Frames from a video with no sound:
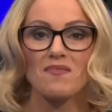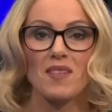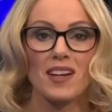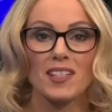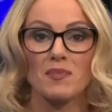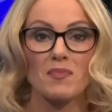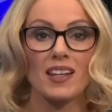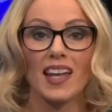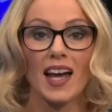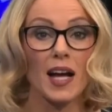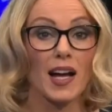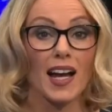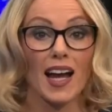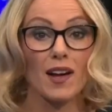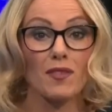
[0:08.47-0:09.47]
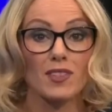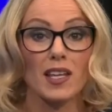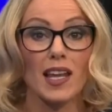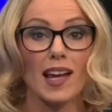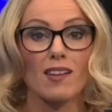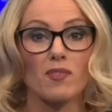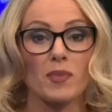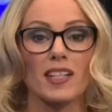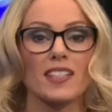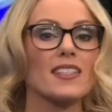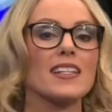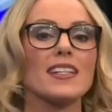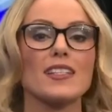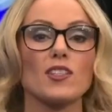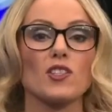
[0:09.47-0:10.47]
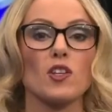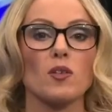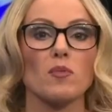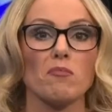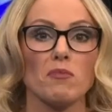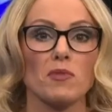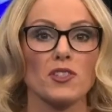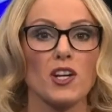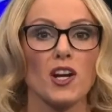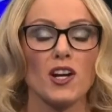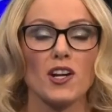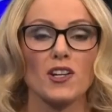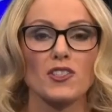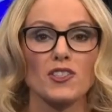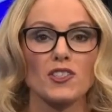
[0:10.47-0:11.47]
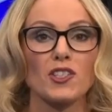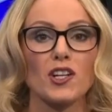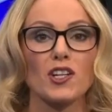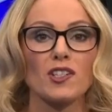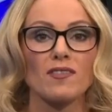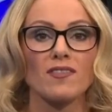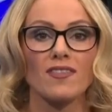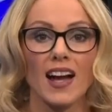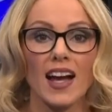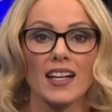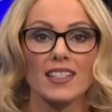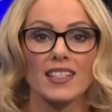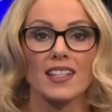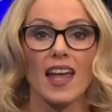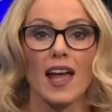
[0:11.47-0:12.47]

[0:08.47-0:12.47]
Makes me laugh. I have to laugh because these sums are so vast,